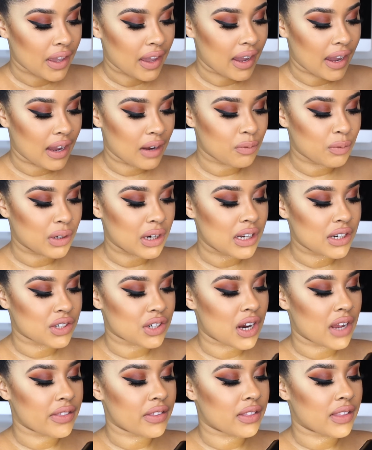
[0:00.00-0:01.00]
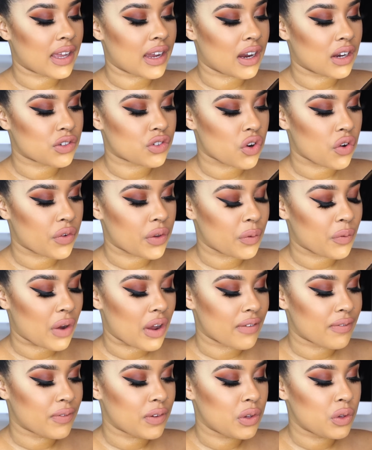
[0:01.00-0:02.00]
And when I shine the light on Trophy
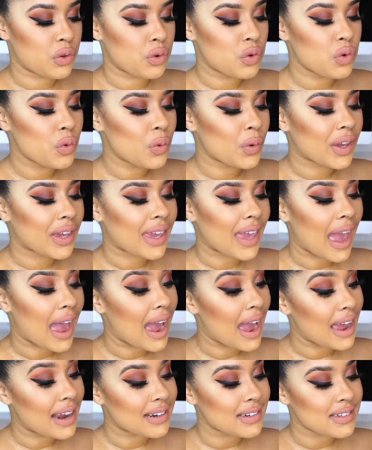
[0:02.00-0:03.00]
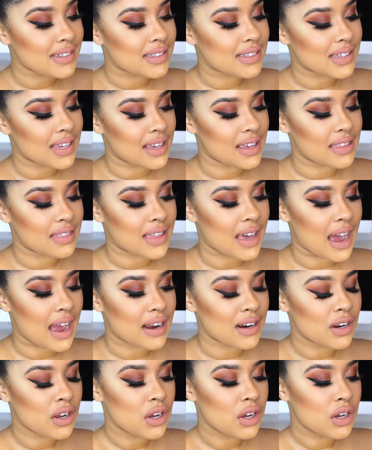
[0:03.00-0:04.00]
Wife, you can see
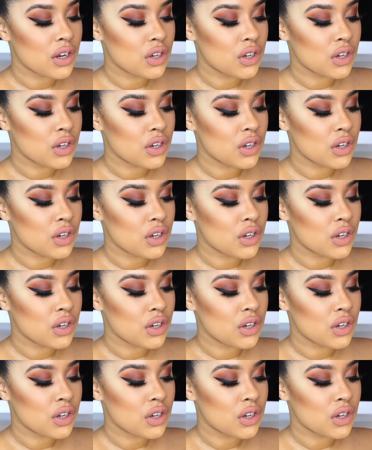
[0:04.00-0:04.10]
that